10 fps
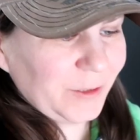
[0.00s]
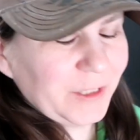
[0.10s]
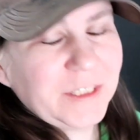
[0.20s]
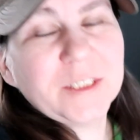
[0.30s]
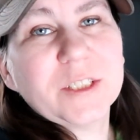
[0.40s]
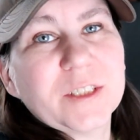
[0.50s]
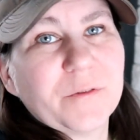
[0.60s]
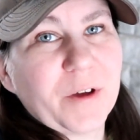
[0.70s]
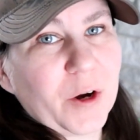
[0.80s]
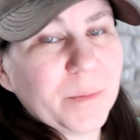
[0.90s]
so this is just the
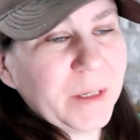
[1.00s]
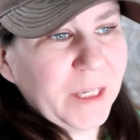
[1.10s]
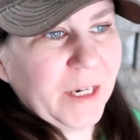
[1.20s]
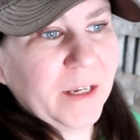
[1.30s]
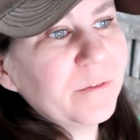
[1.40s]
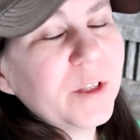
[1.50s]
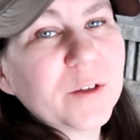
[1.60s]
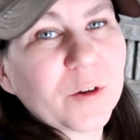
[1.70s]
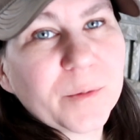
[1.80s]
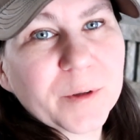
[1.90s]
very beginning of the
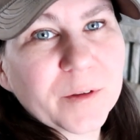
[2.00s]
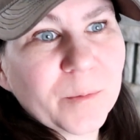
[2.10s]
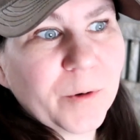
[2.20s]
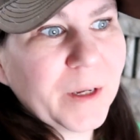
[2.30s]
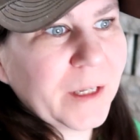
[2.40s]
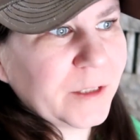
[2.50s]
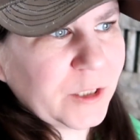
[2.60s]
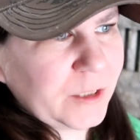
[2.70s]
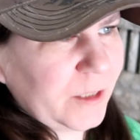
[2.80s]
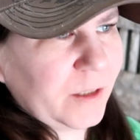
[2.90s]
storm this morning. It
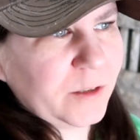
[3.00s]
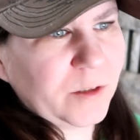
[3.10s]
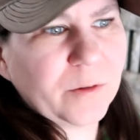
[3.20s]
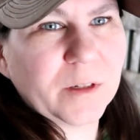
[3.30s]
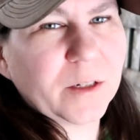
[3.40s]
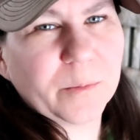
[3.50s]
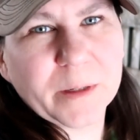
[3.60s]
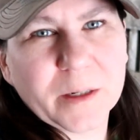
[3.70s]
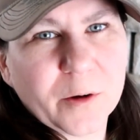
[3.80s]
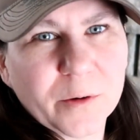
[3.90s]
just started snowing a little
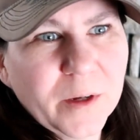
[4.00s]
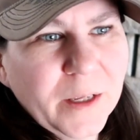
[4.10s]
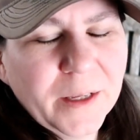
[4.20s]
bit ago.